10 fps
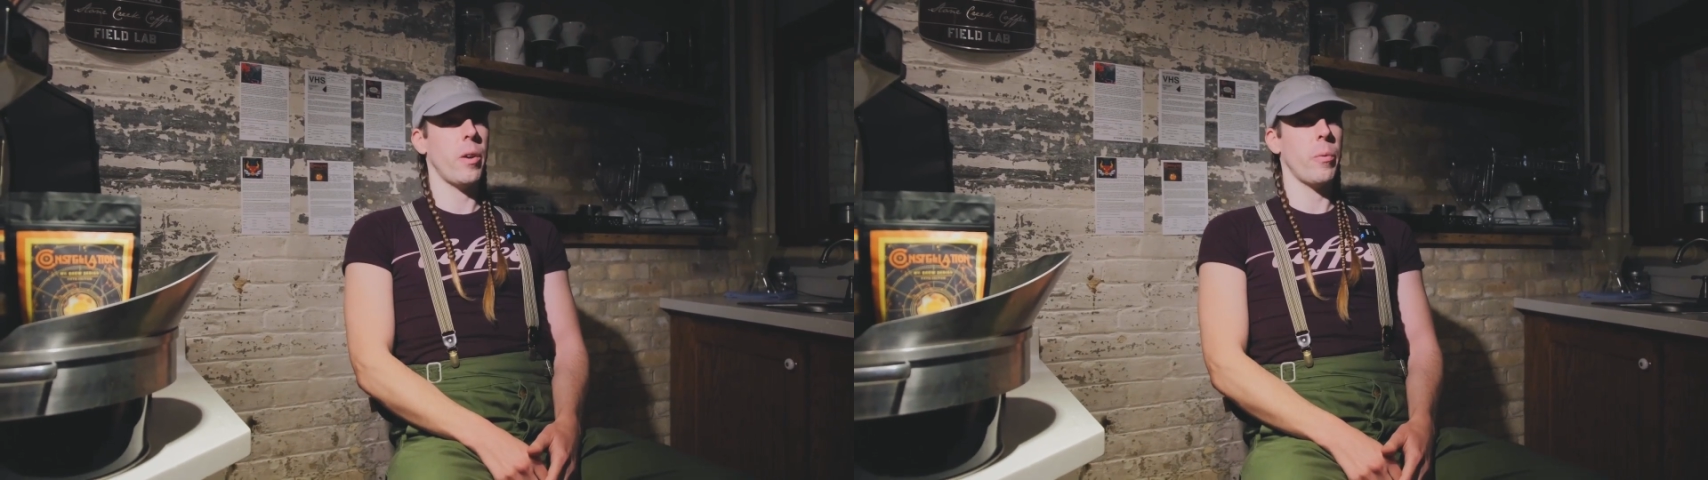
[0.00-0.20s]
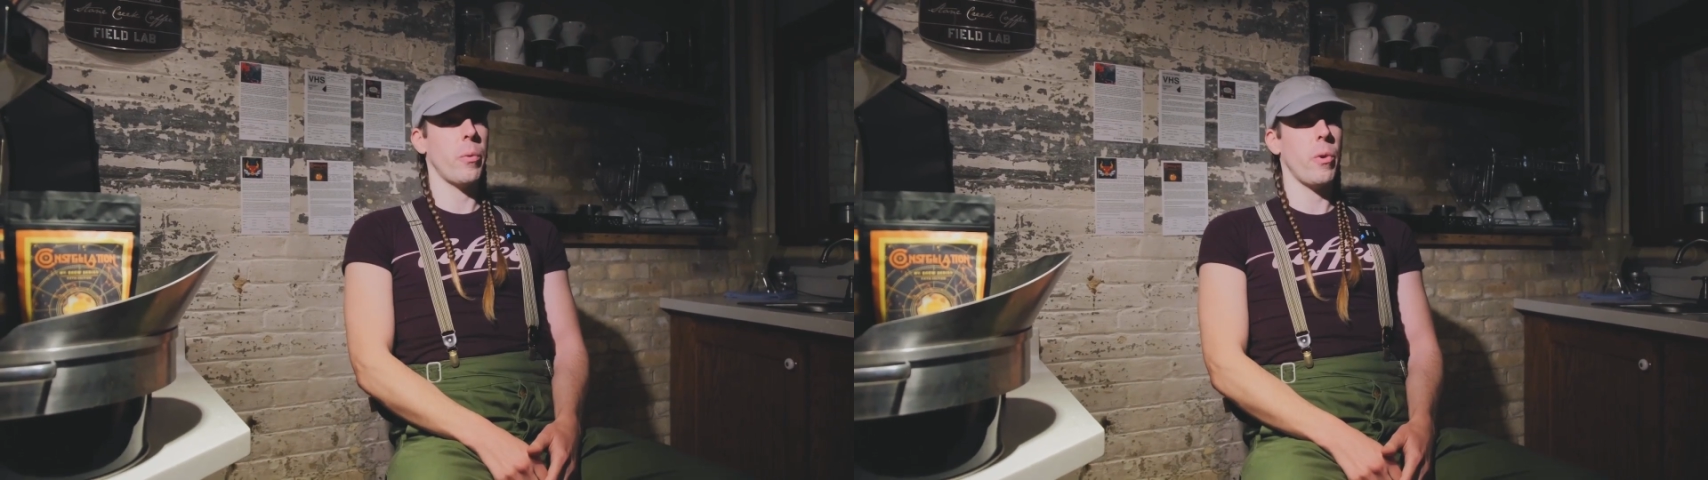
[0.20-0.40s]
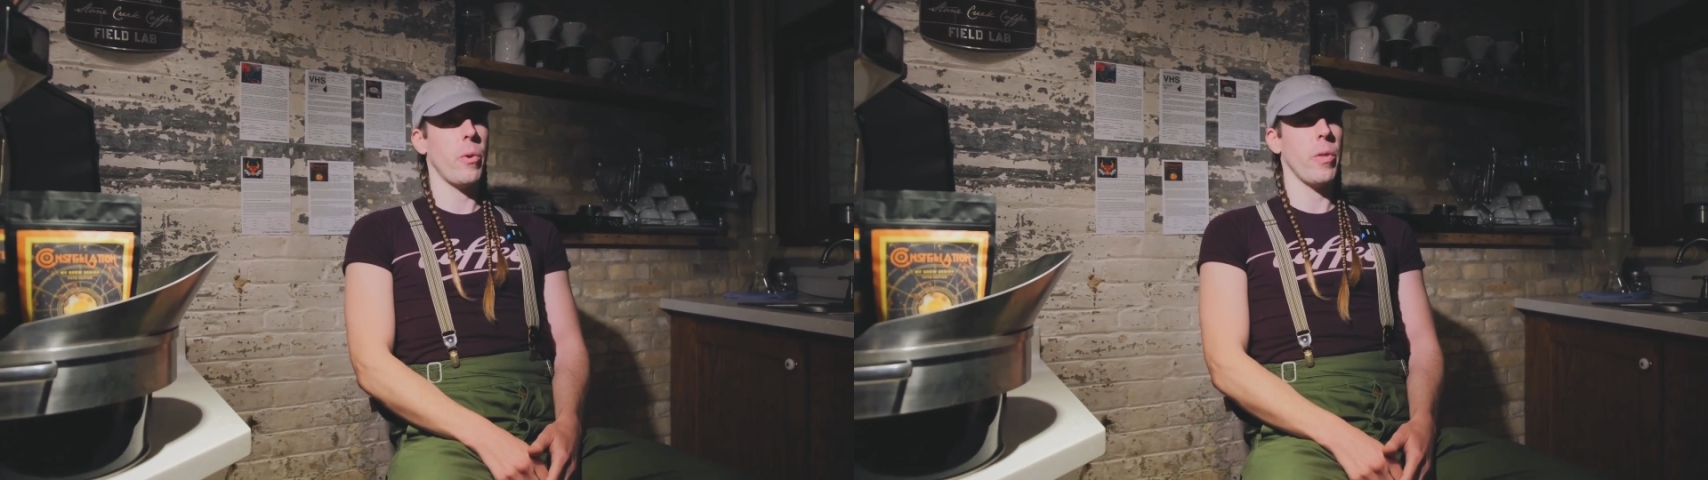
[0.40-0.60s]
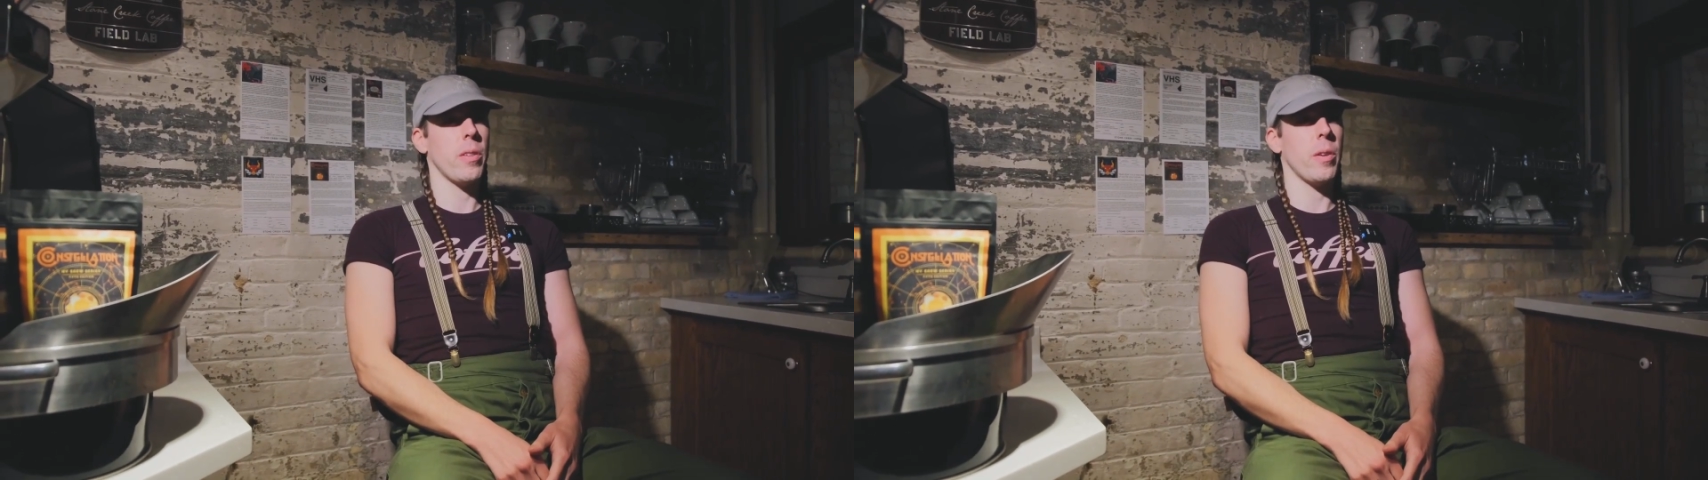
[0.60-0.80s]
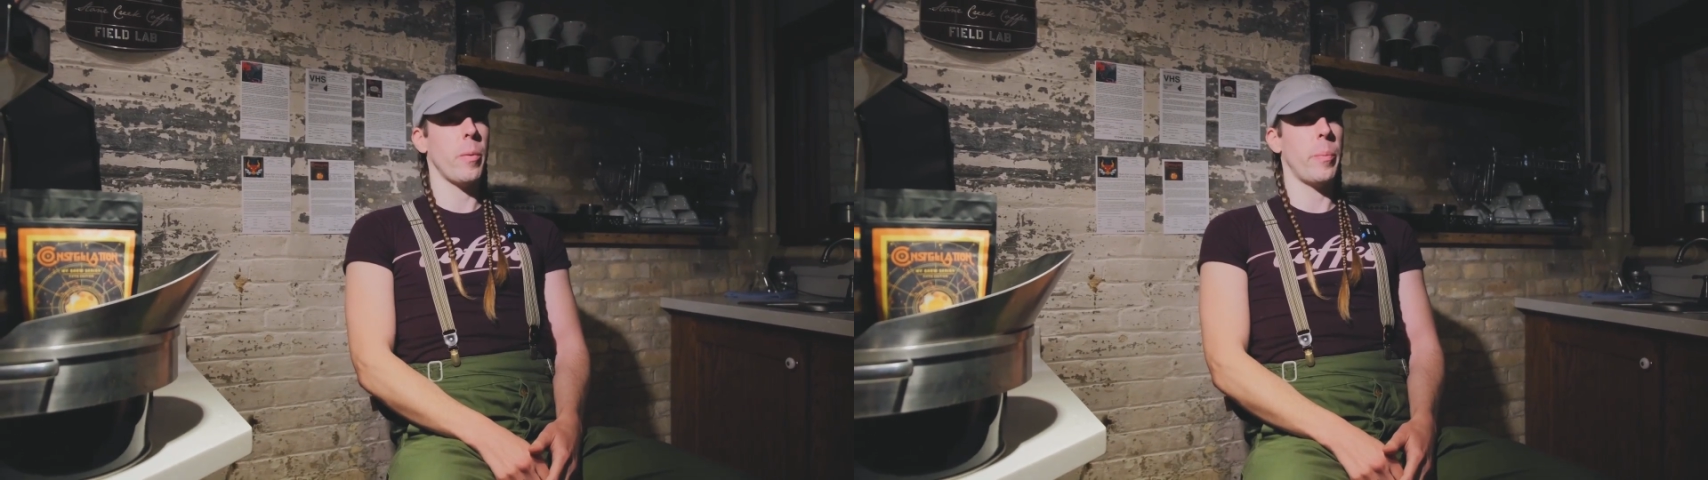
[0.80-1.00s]
uh, a role
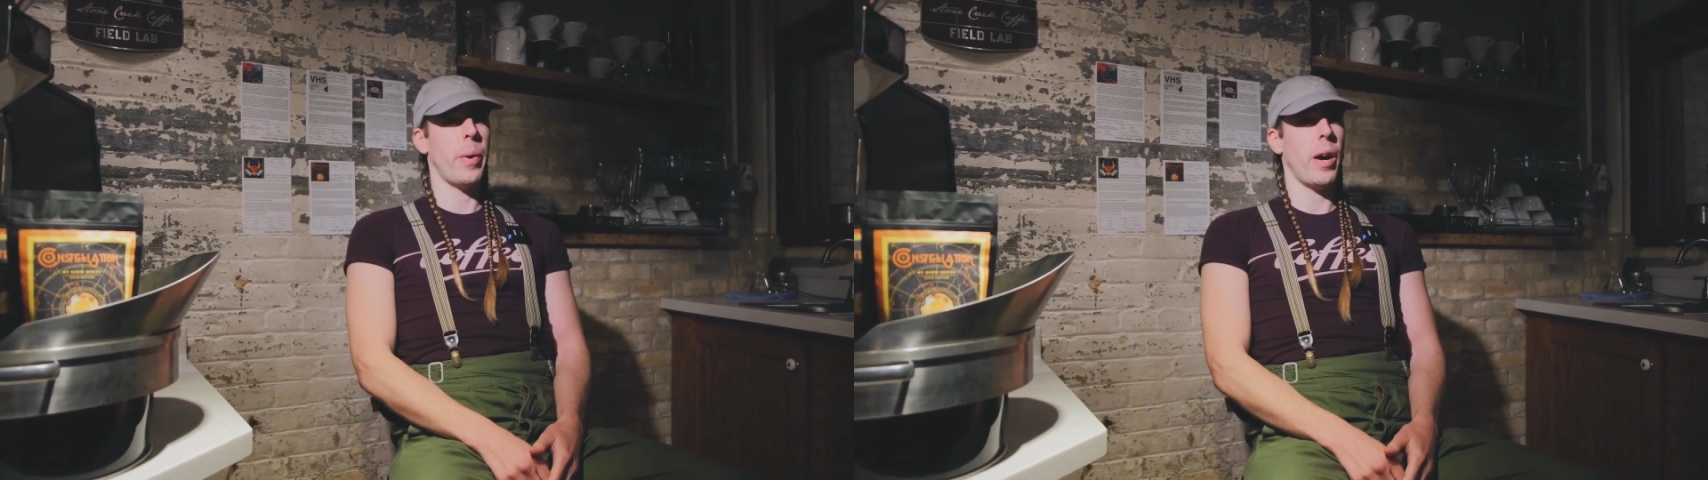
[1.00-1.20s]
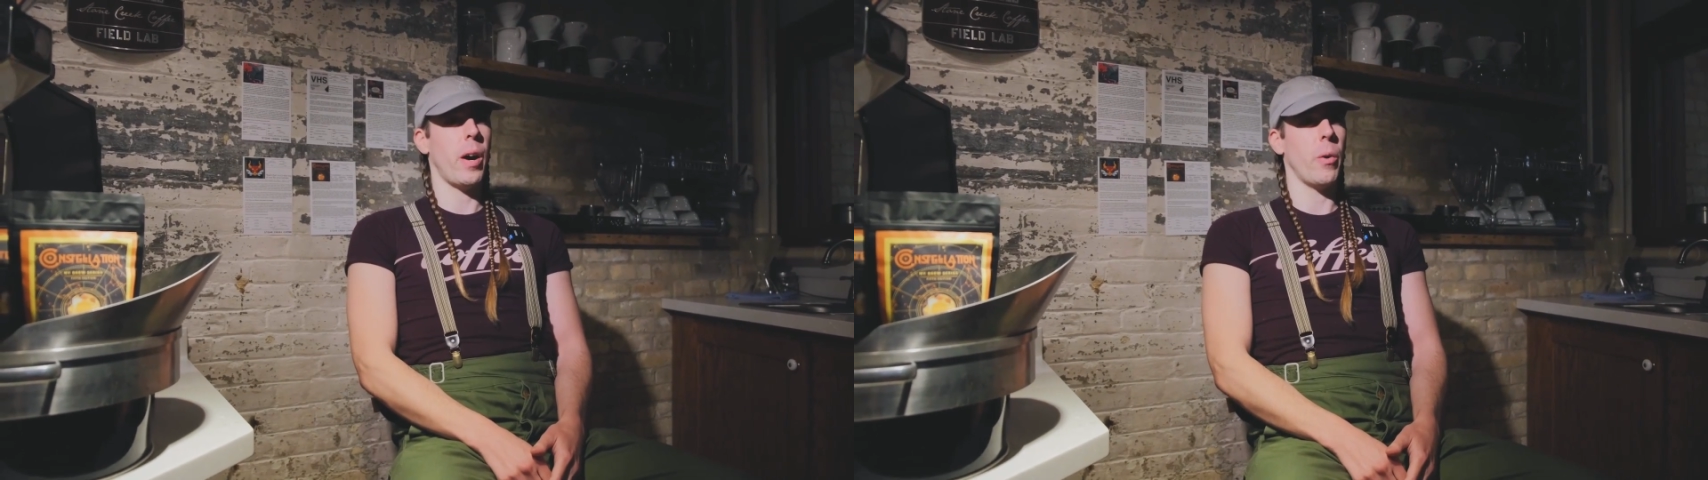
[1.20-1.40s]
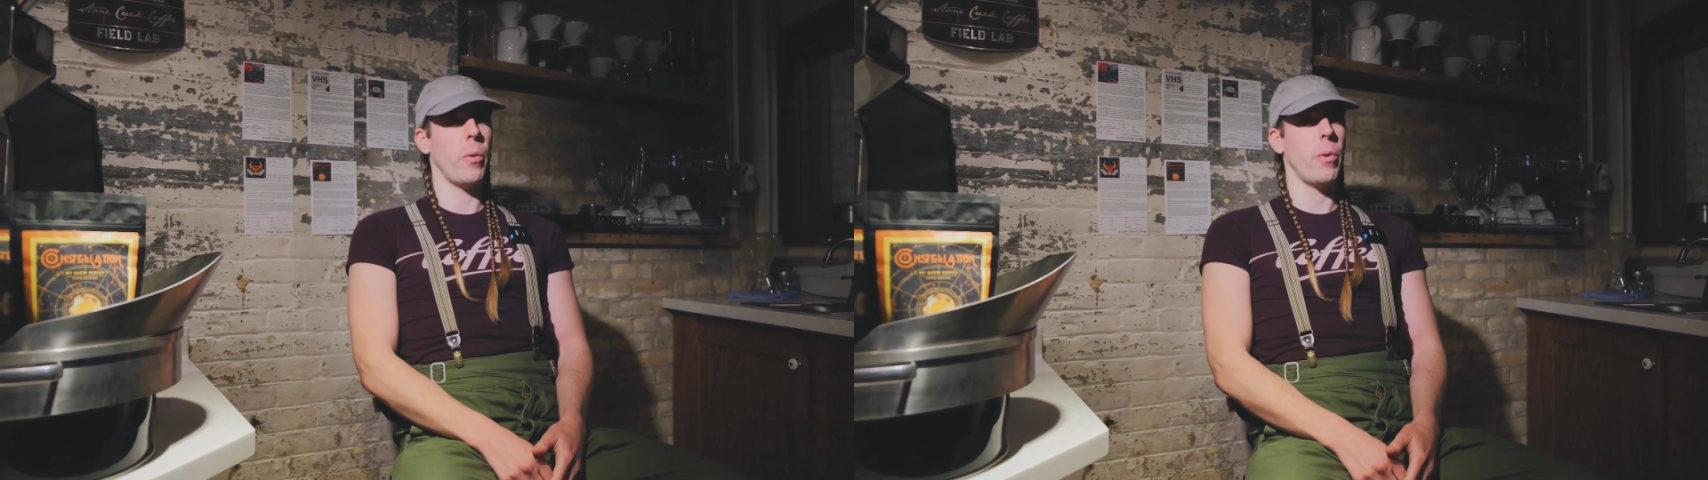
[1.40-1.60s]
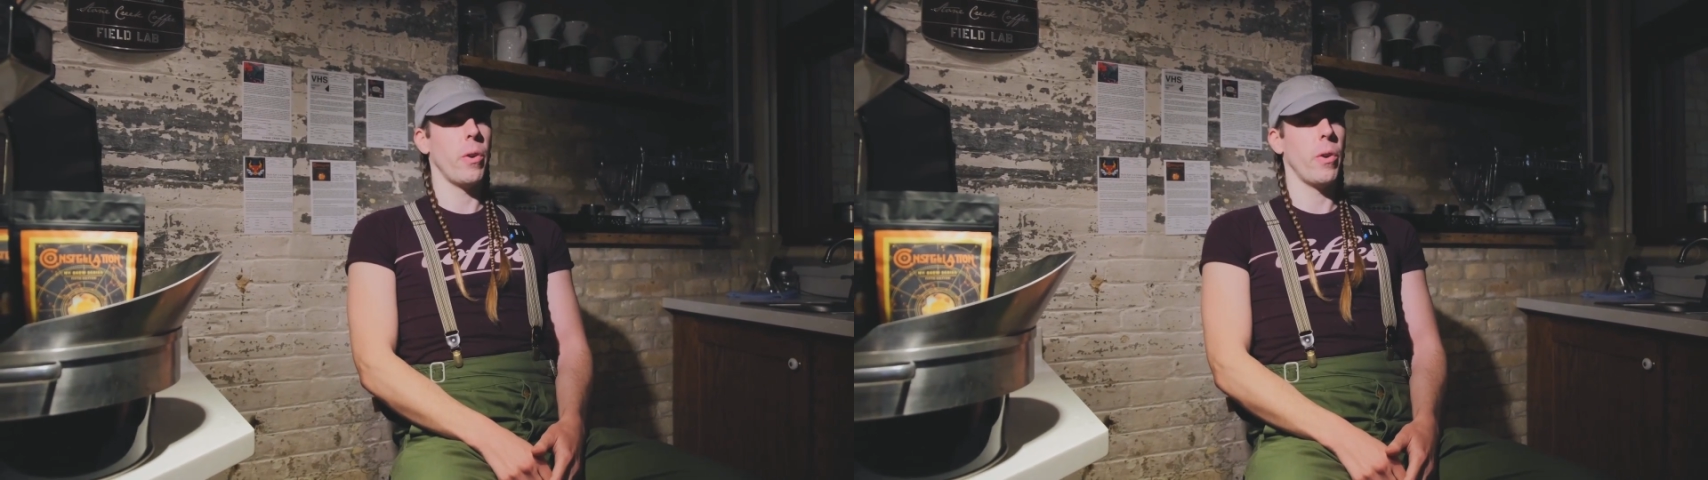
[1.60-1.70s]
that's about,